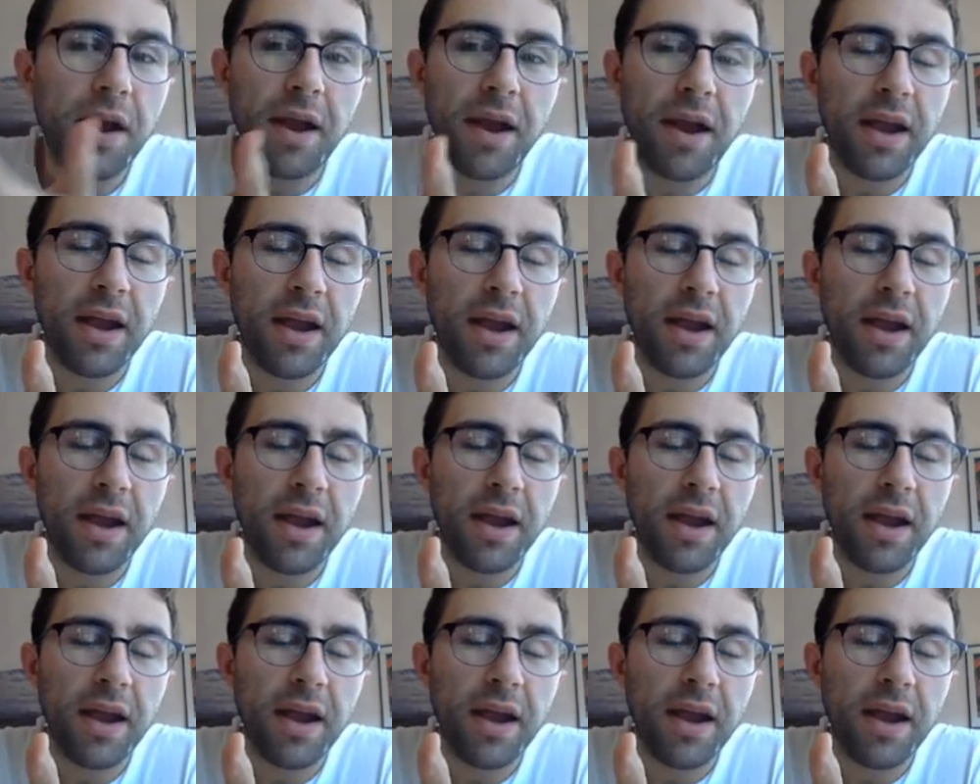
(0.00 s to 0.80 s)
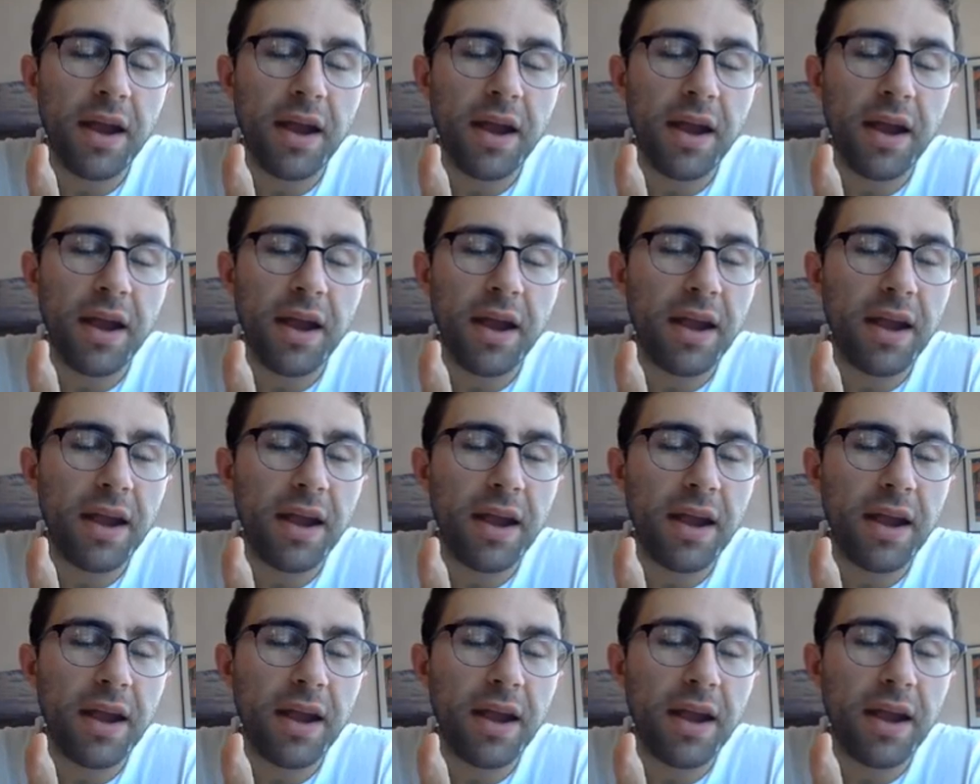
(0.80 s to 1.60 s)
Is it easier than A
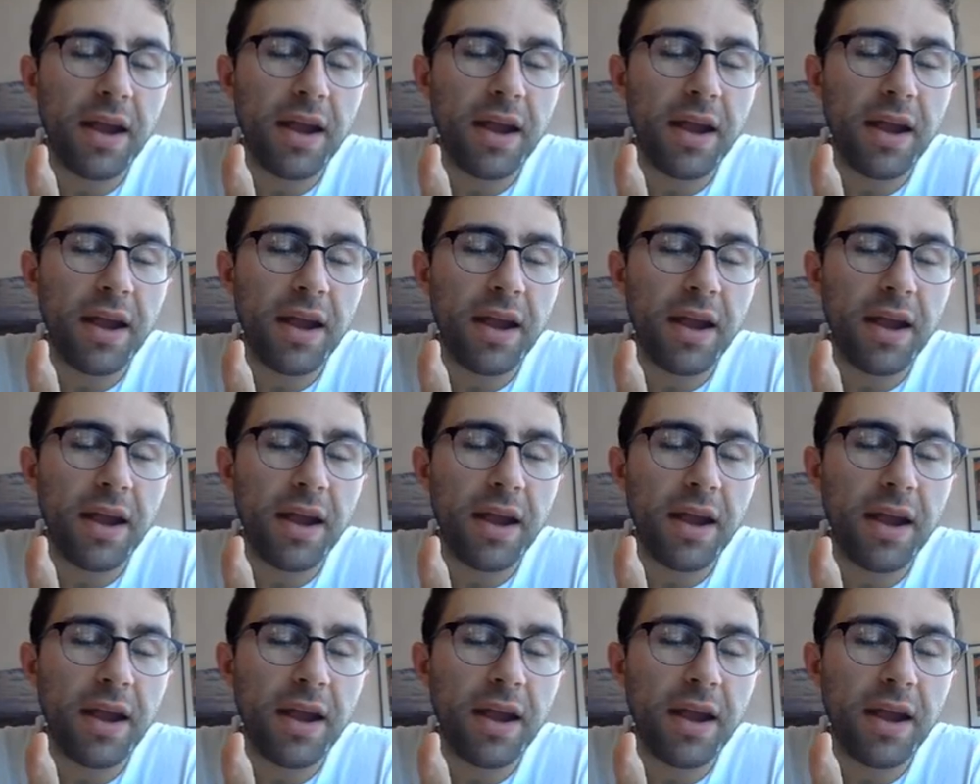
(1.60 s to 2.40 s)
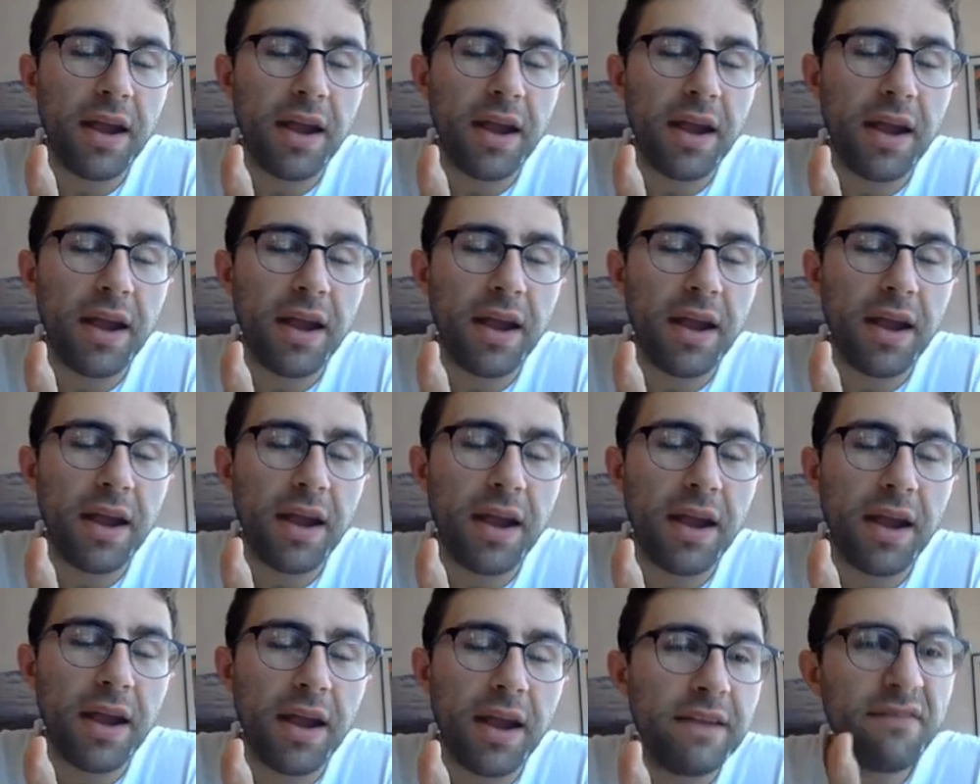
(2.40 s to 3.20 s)
level? Is it harder? Are they the
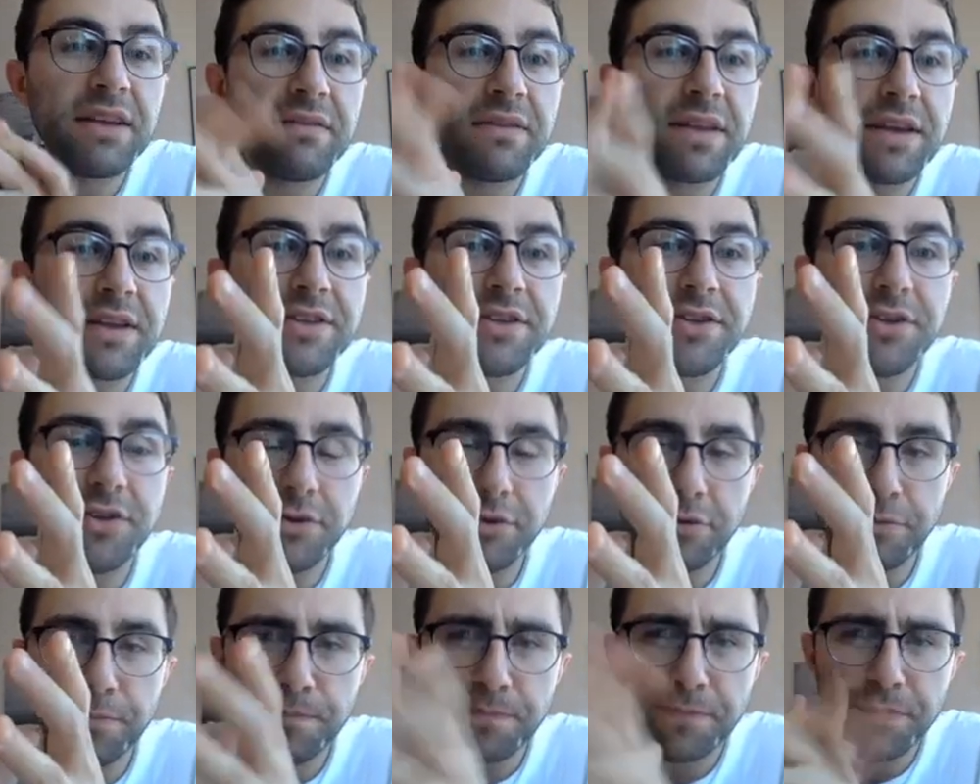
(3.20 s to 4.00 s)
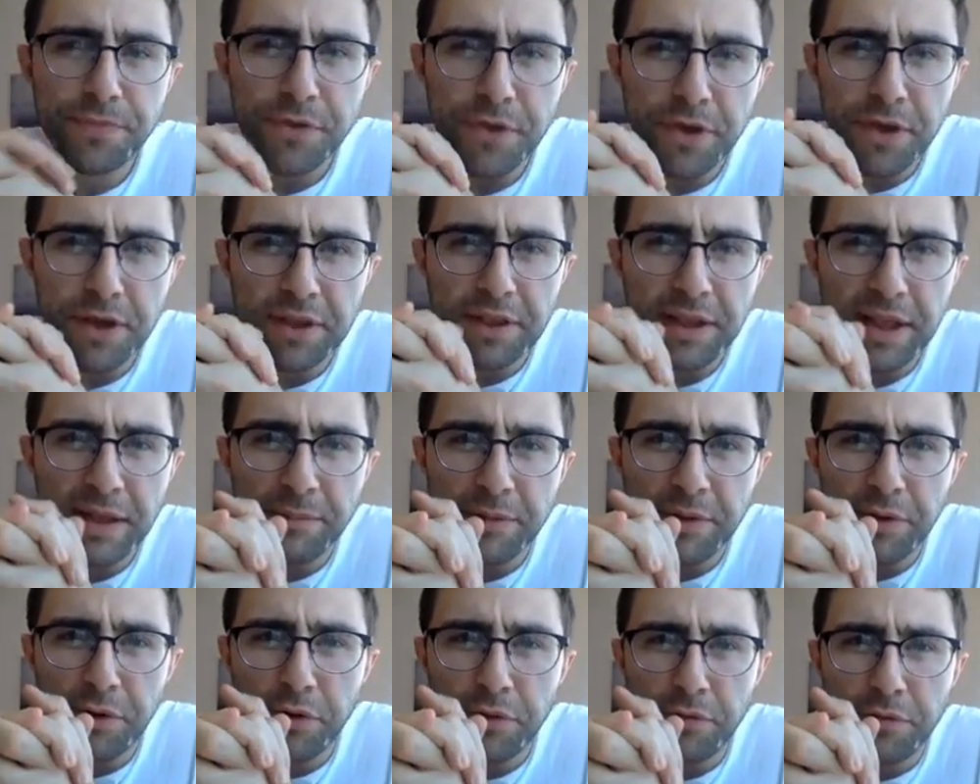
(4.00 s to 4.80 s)
same? I'll leave that to you. You can let me
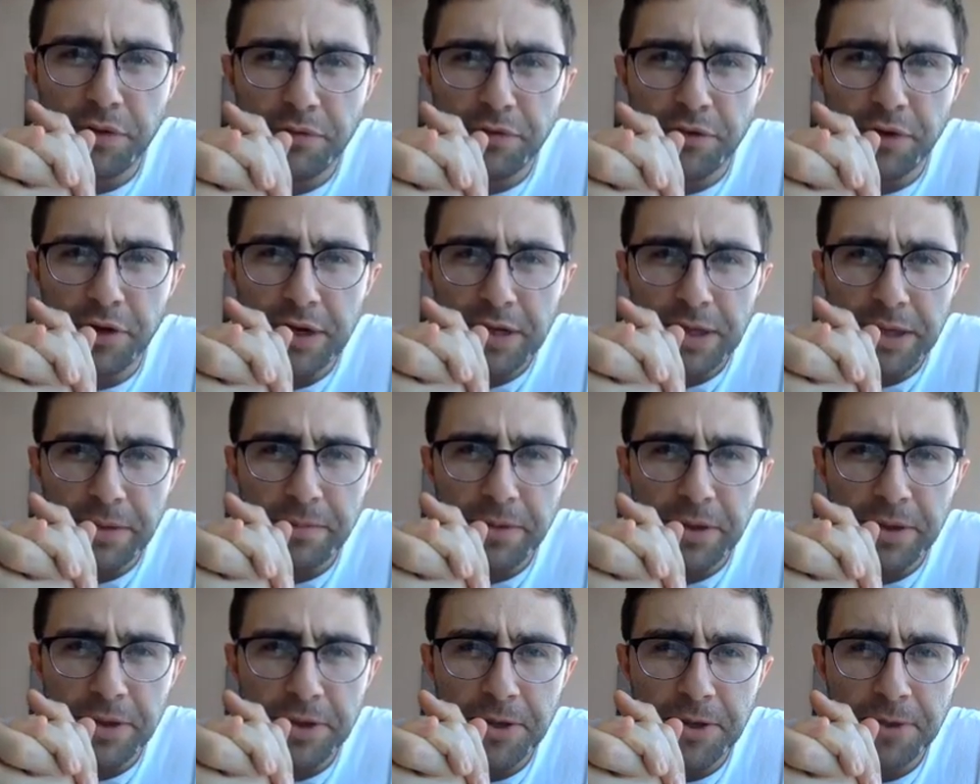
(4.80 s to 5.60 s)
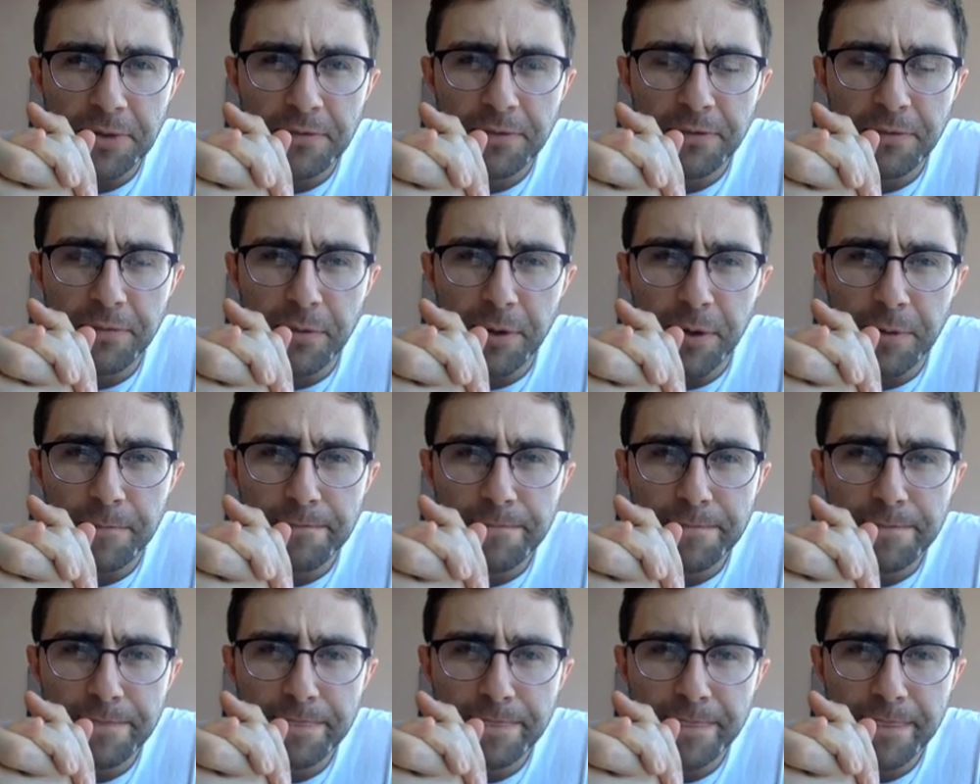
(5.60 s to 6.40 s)
know if you've got any opinions, but
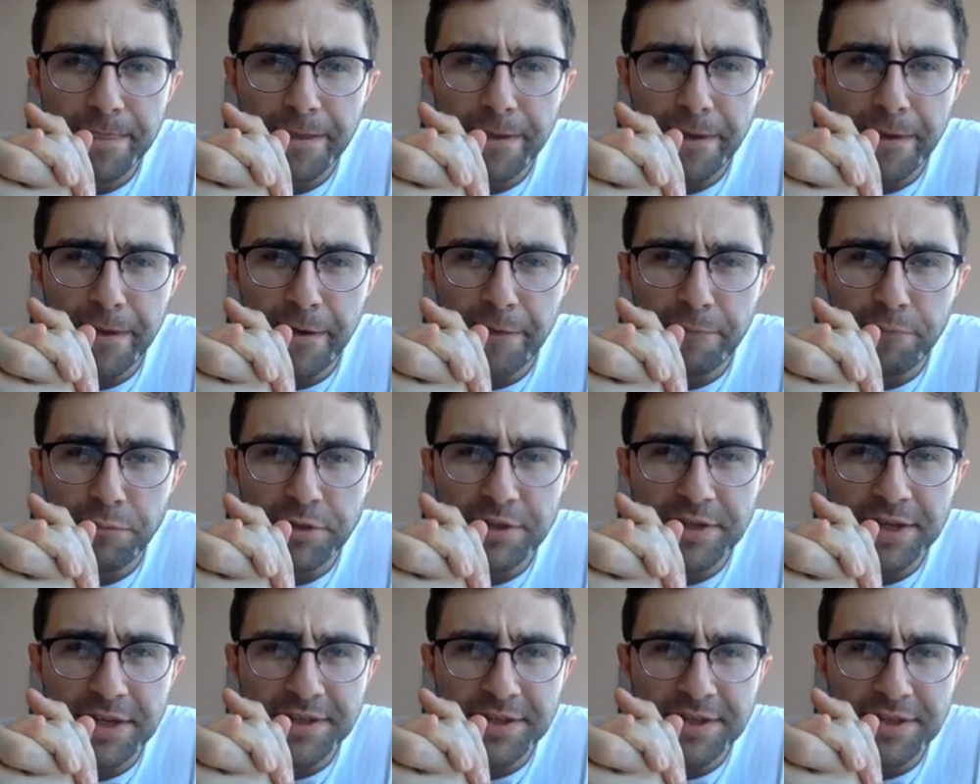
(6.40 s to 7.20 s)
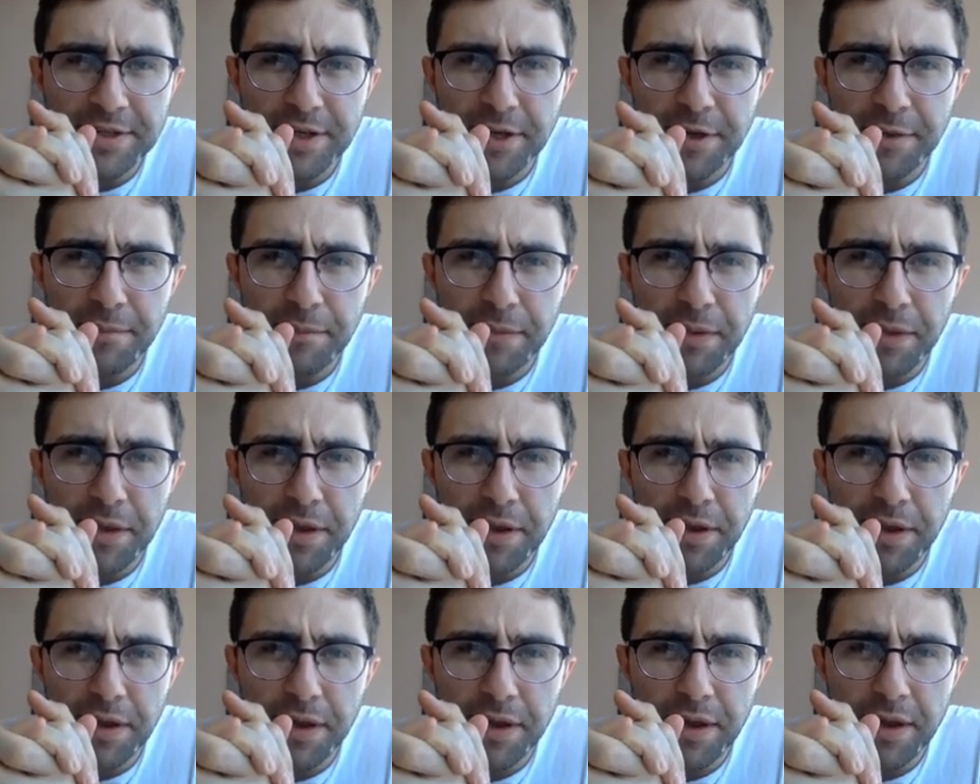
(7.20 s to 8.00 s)
I presented it
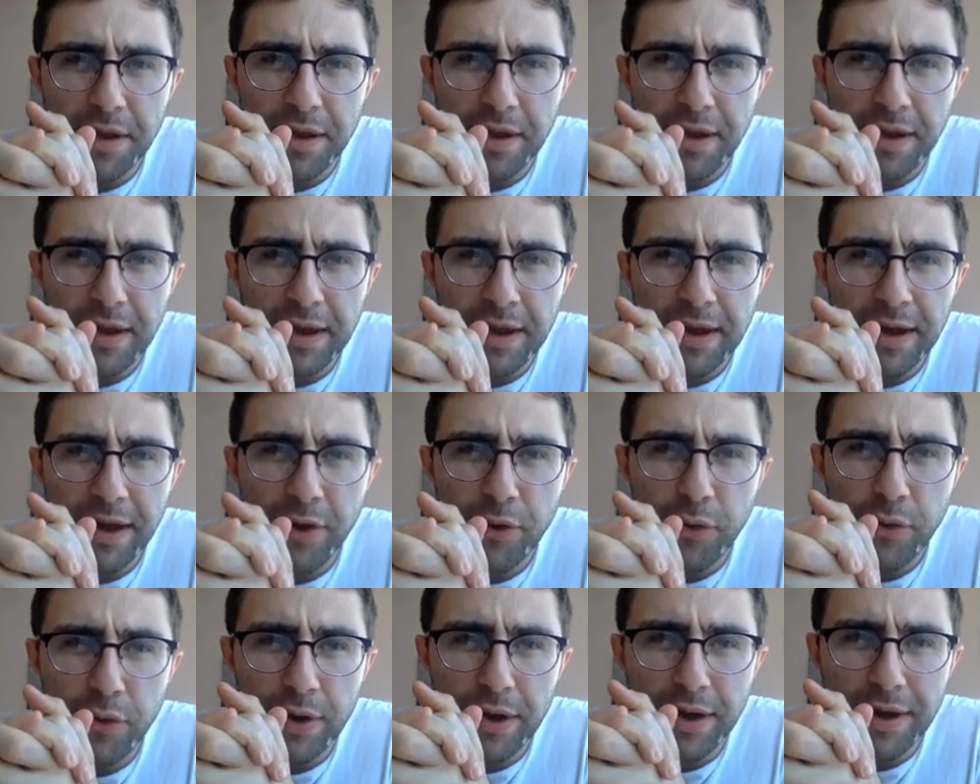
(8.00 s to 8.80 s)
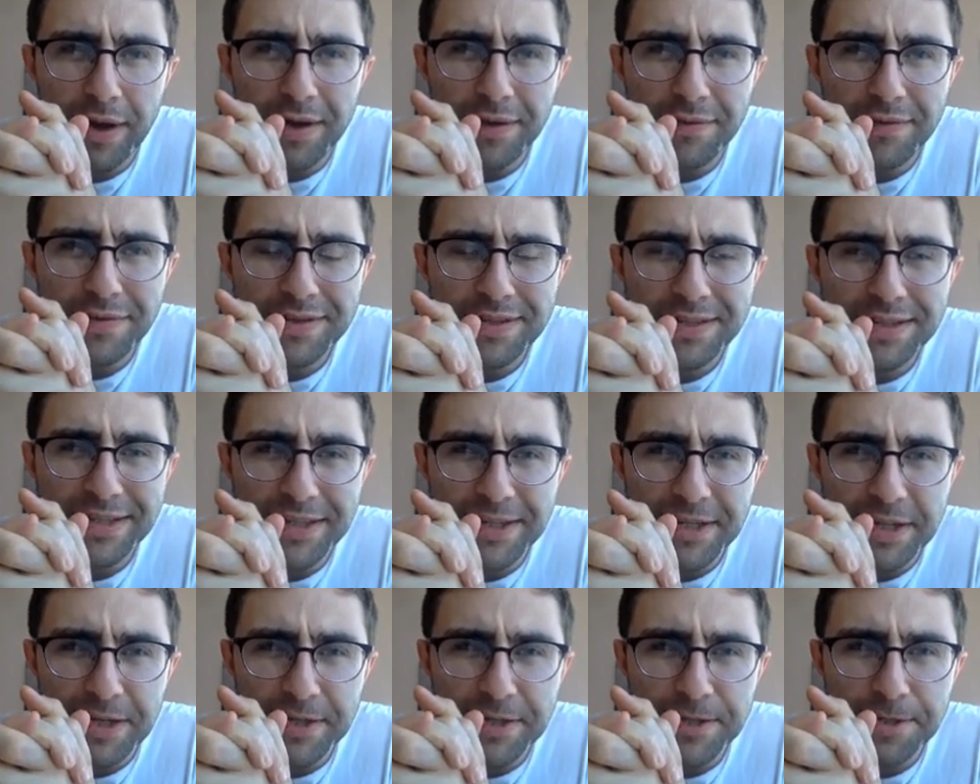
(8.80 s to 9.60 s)
how I've seen
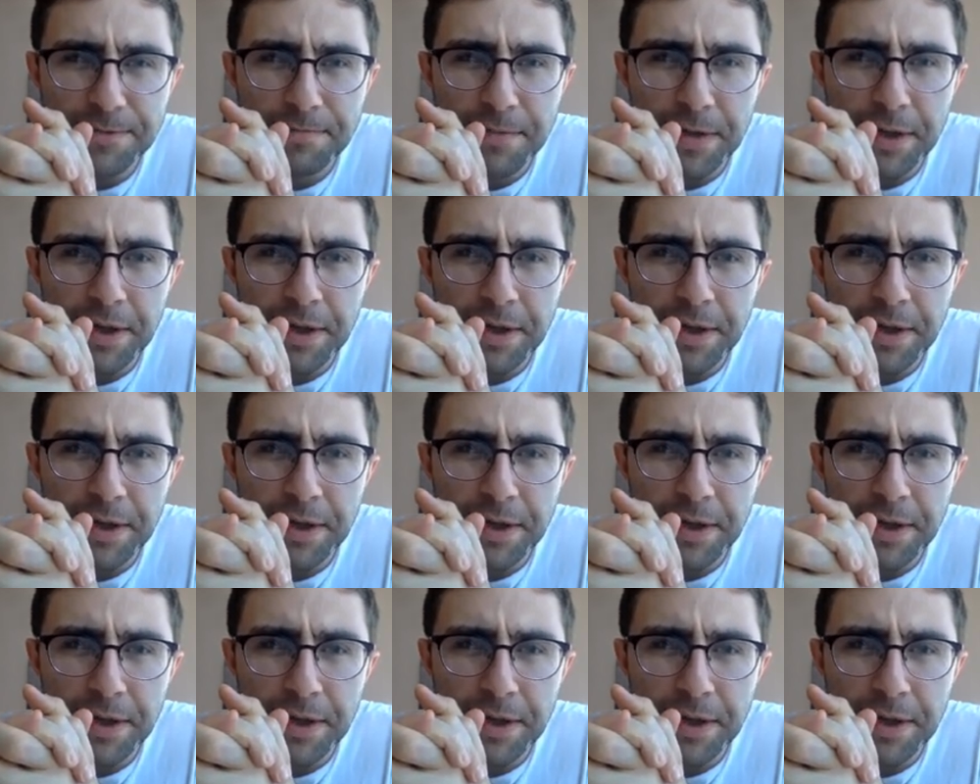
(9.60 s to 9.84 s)
it.